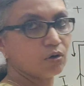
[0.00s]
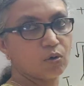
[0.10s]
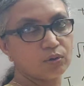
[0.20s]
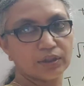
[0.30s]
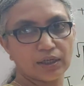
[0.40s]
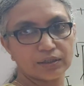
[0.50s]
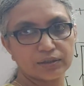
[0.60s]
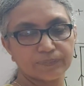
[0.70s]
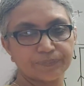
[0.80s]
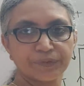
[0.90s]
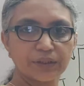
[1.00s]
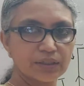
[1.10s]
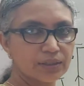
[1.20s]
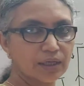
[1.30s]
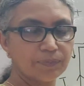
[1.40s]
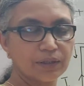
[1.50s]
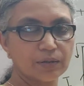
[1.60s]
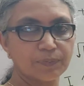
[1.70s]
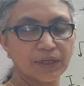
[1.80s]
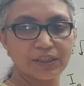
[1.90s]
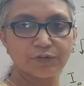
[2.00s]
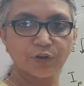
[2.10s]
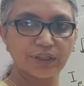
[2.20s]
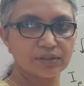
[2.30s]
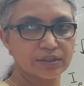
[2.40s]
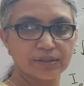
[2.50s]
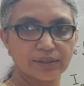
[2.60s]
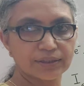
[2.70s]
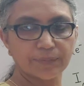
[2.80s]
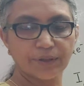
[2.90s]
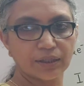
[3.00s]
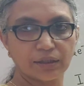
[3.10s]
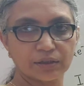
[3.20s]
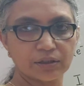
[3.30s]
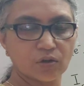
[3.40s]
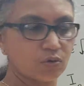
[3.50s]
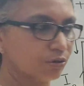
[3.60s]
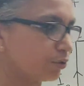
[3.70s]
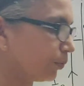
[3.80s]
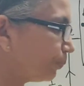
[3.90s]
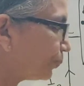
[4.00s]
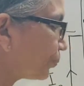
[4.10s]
the hole current. The same thing applies for extrinsic semiconductor also.